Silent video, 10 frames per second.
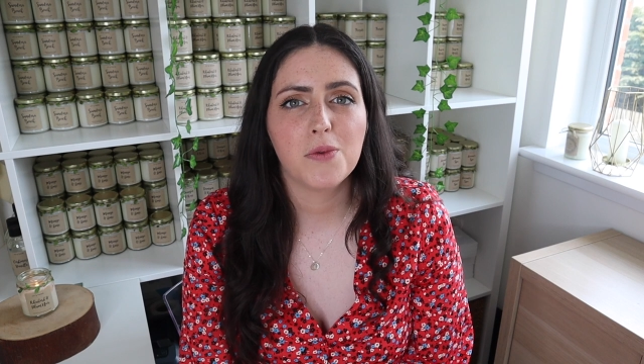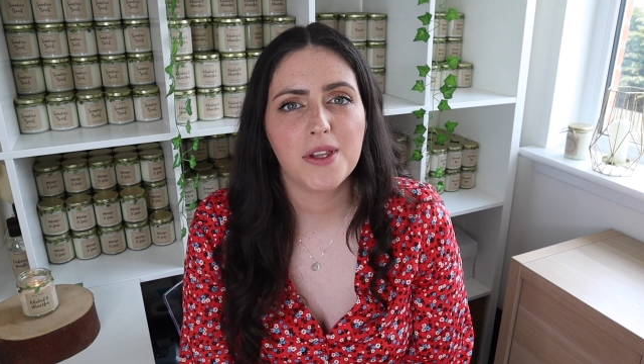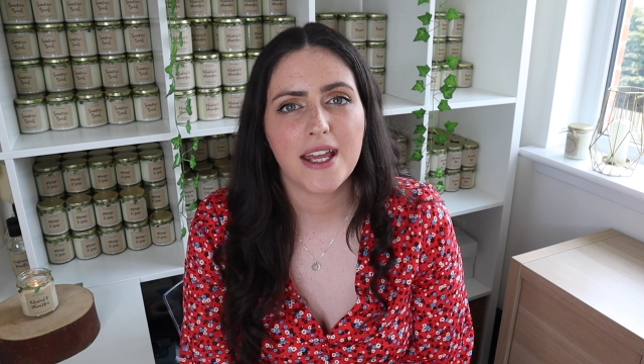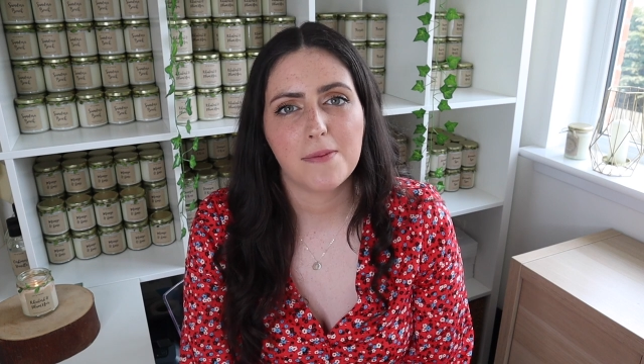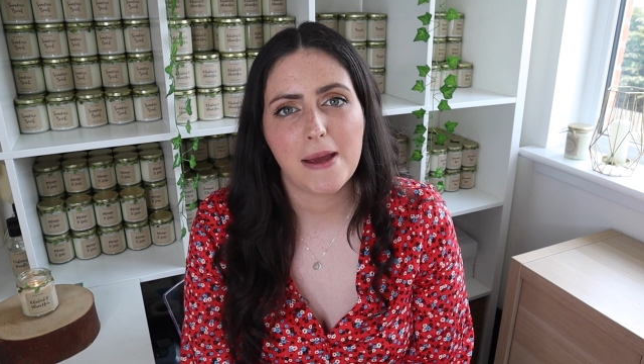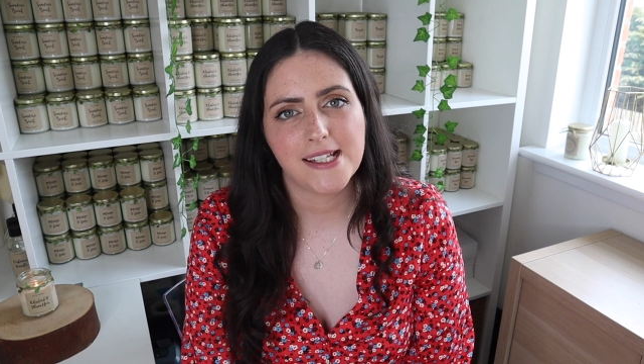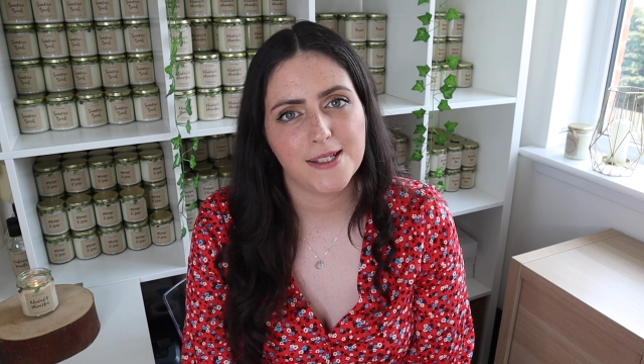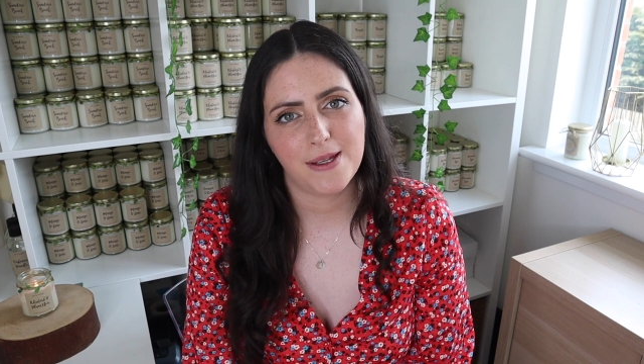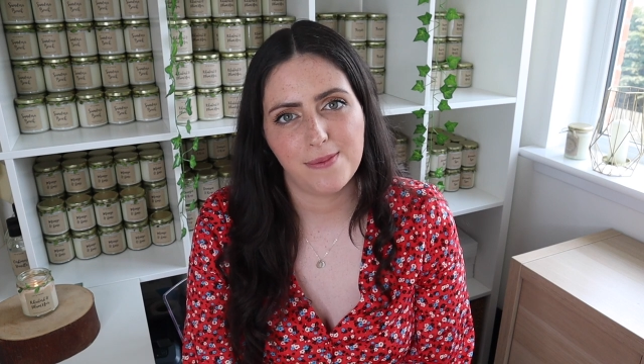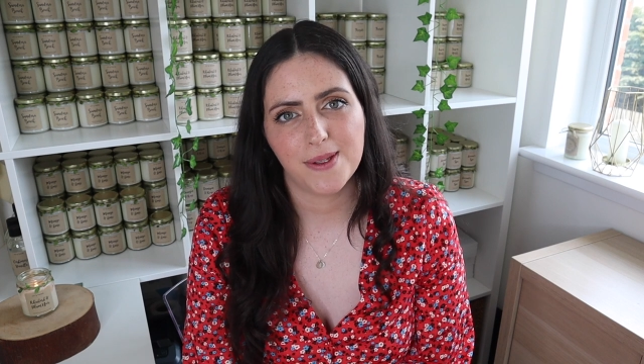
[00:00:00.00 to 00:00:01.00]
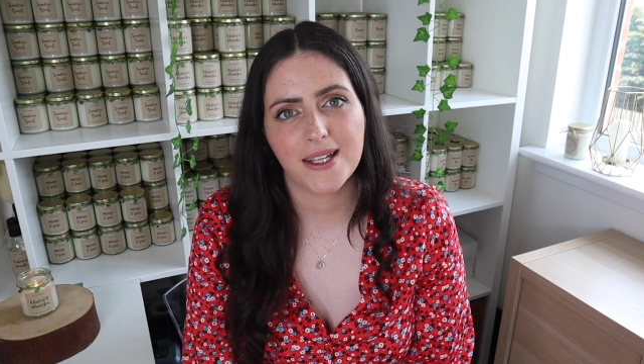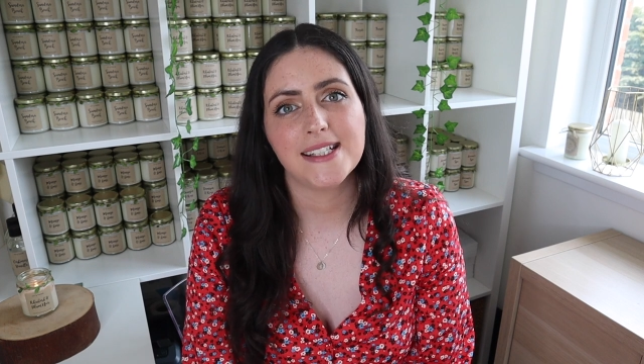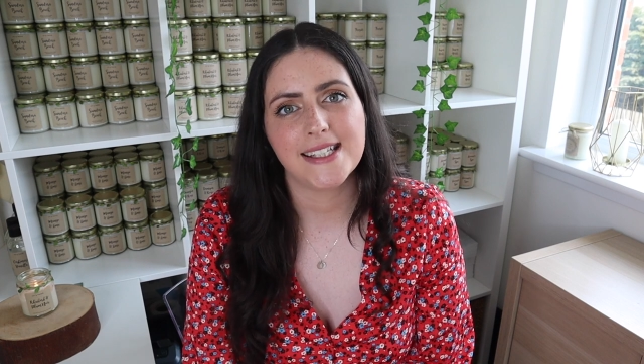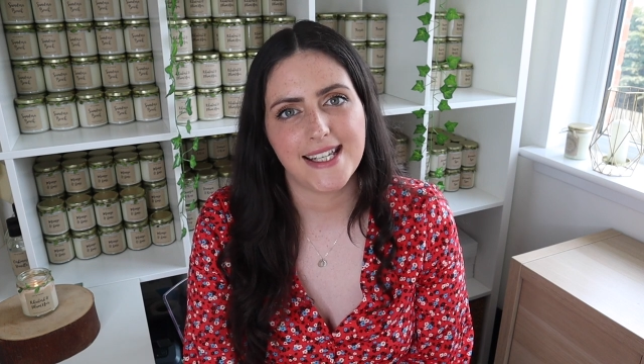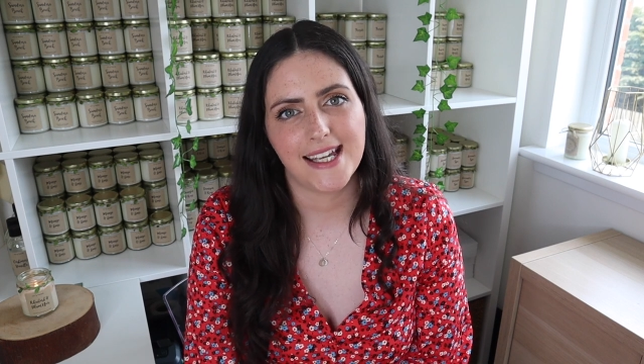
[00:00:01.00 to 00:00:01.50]
more like-minded people
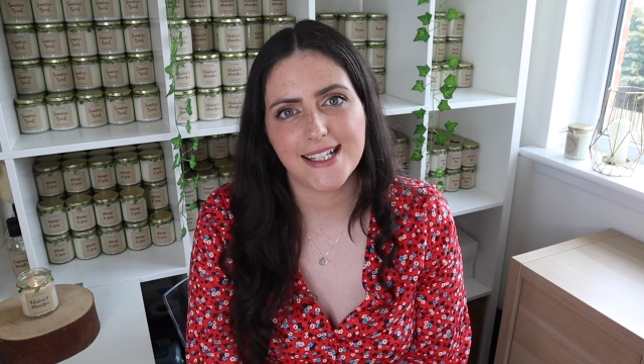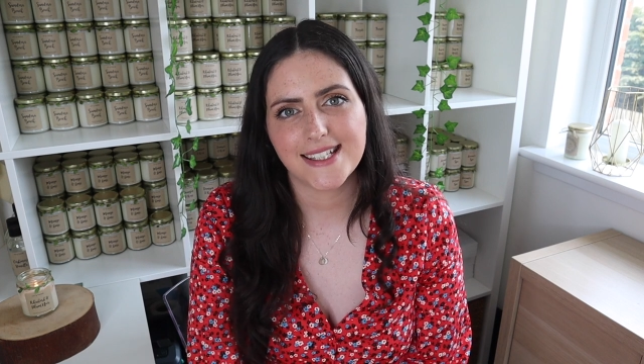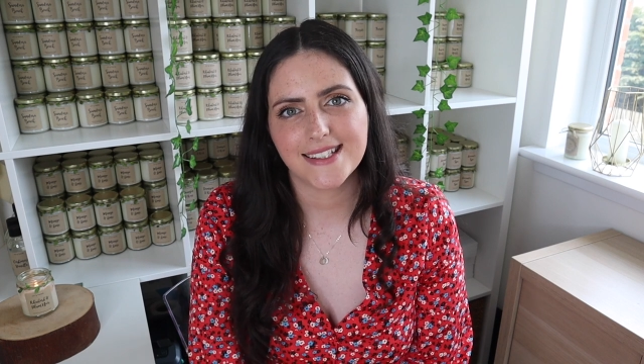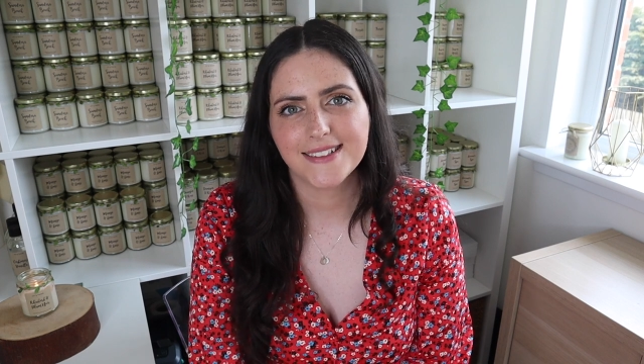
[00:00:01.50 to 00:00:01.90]
can see it.